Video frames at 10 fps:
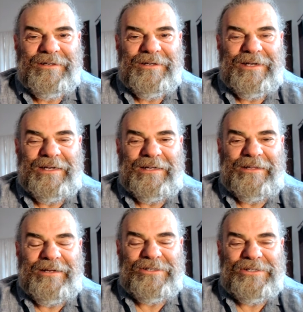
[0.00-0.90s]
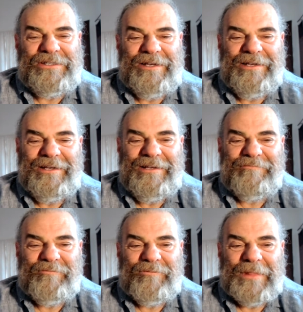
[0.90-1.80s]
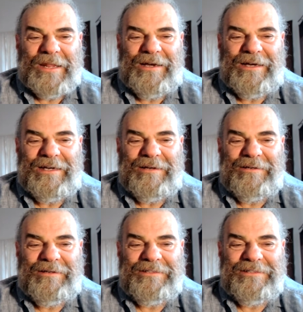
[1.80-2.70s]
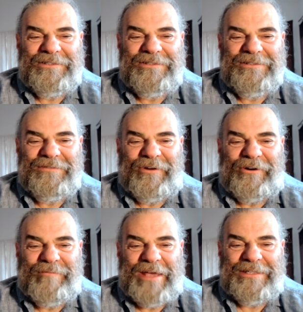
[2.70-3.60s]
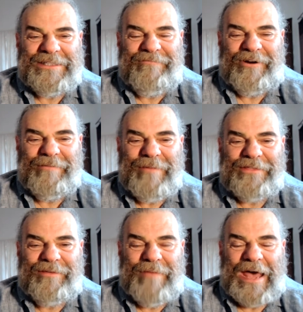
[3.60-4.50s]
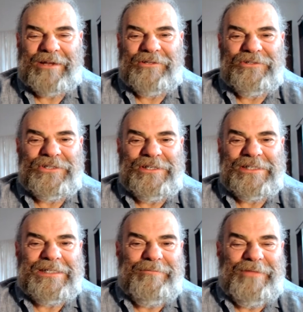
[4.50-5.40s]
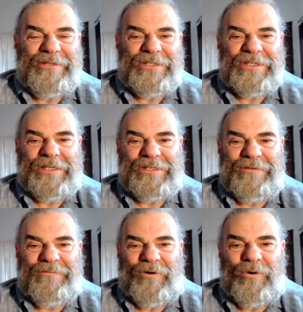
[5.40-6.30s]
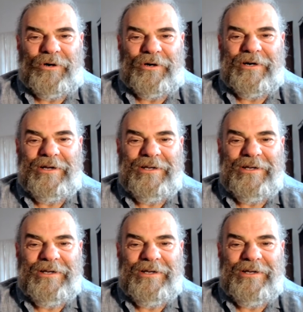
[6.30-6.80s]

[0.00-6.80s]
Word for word: And there's it's a very mathematical system. There's 64